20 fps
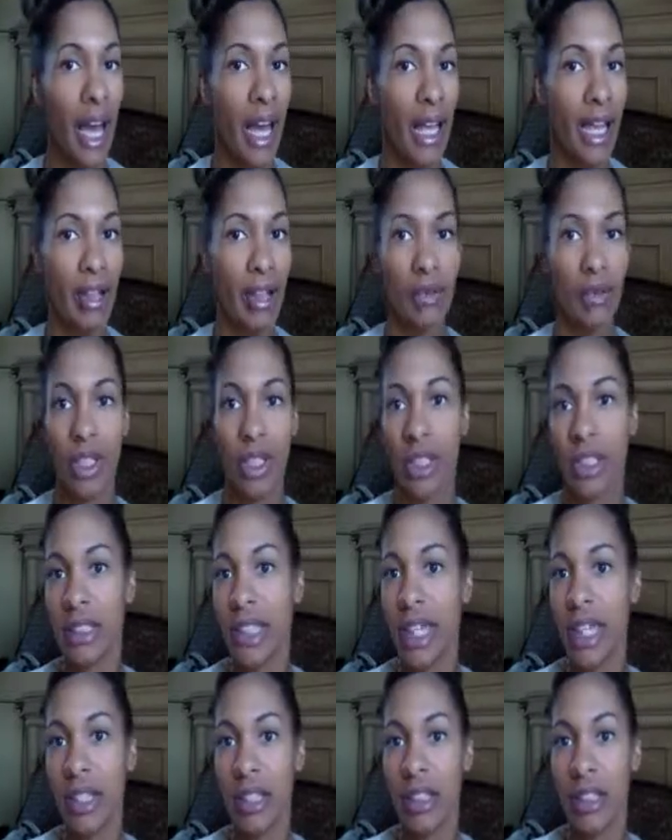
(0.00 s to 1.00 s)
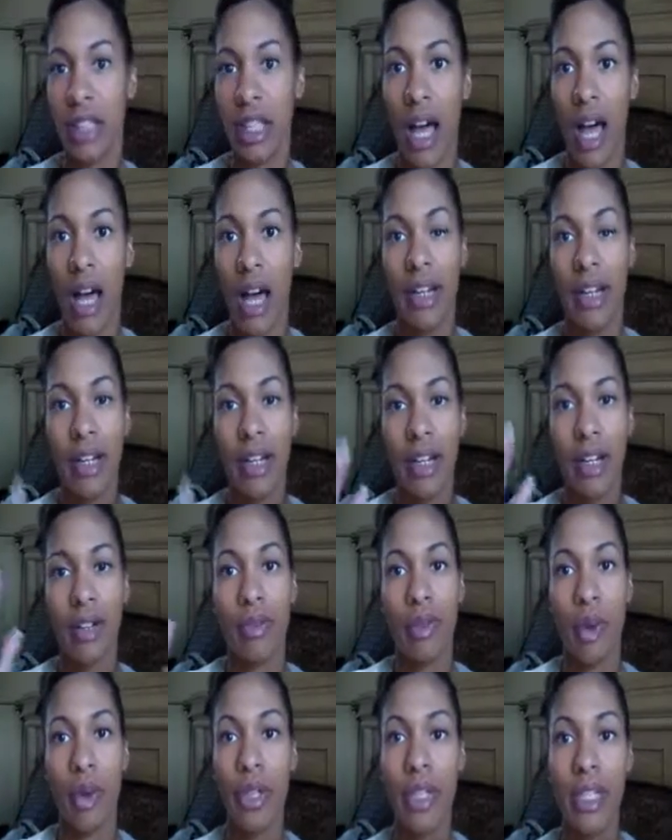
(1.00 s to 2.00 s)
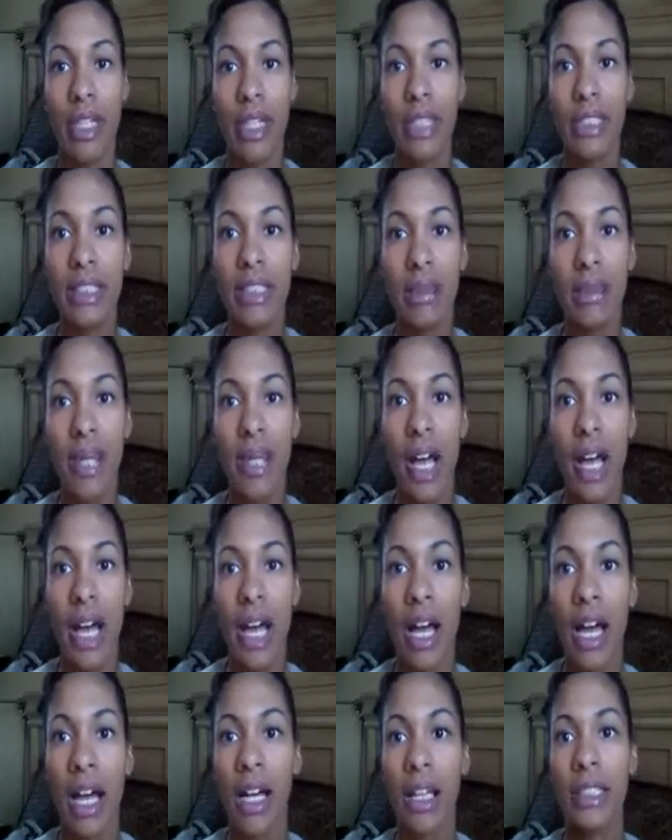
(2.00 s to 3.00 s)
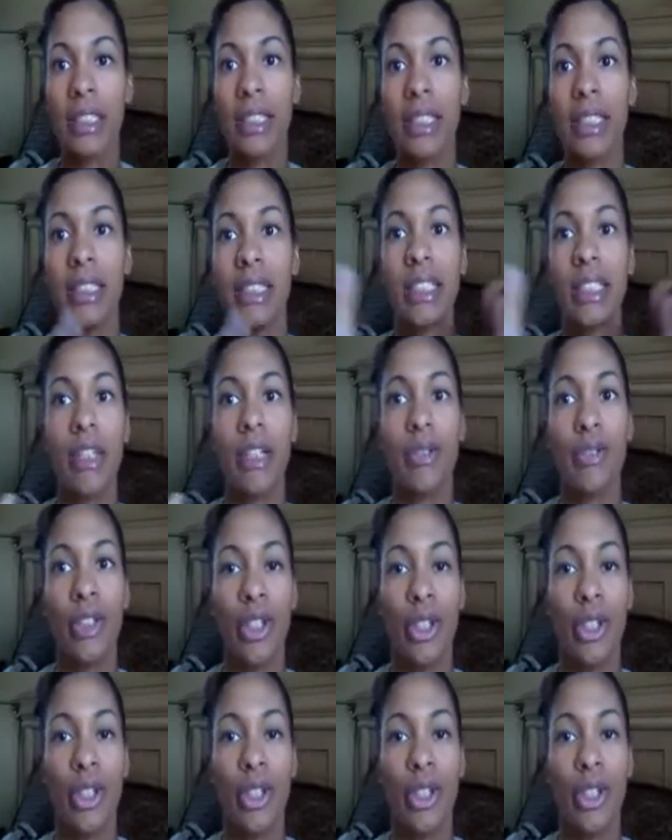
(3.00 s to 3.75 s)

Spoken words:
I have looked at a lot of organizing blogs and stuff,